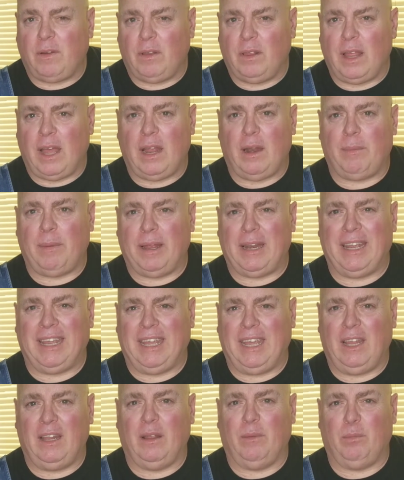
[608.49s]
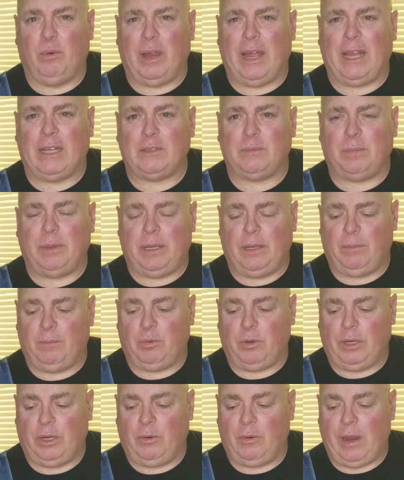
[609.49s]
online about a Gila brass being
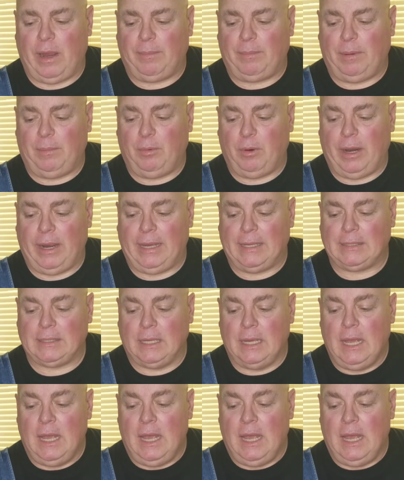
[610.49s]
pretty crappy brass.